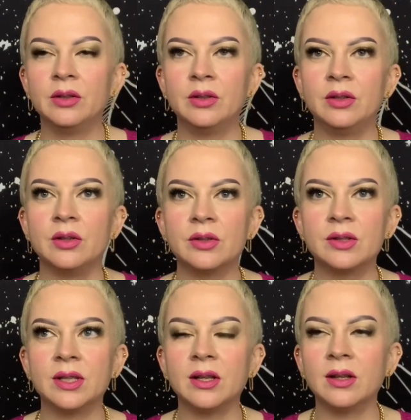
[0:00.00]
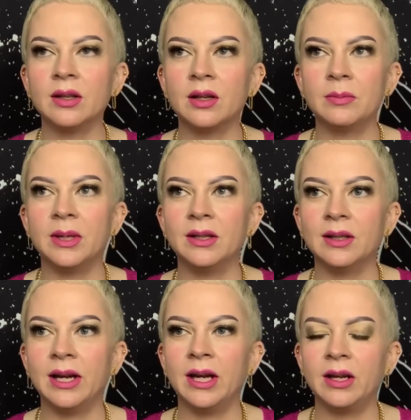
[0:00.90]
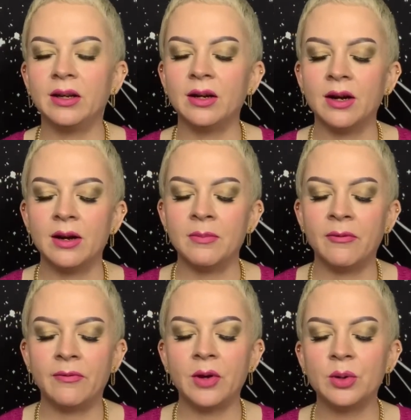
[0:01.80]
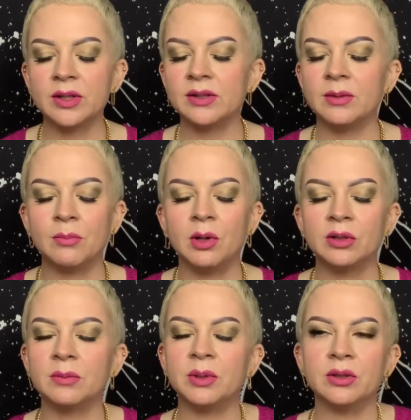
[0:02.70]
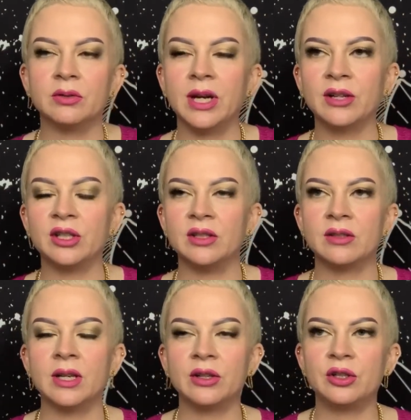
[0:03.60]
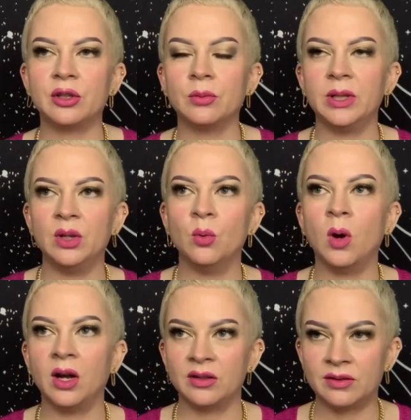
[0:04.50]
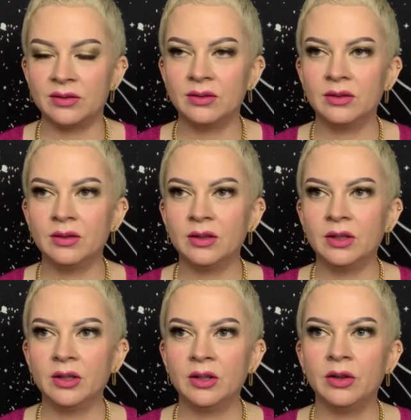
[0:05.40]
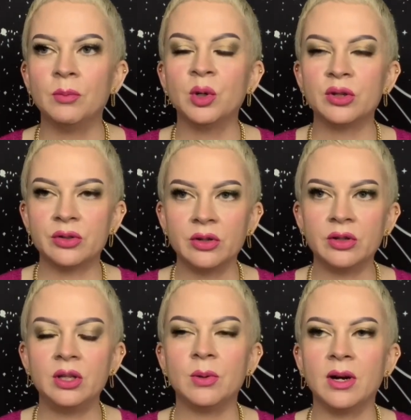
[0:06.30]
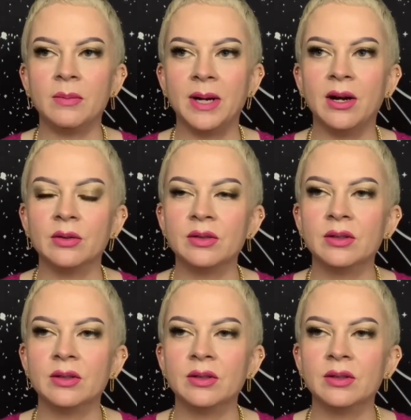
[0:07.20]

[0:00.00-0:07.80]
you're still a little bit, like, focused in multiple directions, not sure what you want. The more certain you are about